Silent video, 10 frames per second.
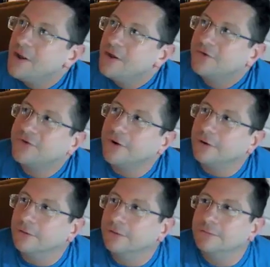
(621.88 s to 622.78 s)

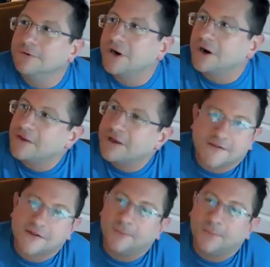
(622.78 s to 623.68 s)
So we're talking like a
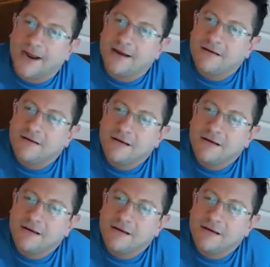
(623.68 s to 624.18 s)
subway?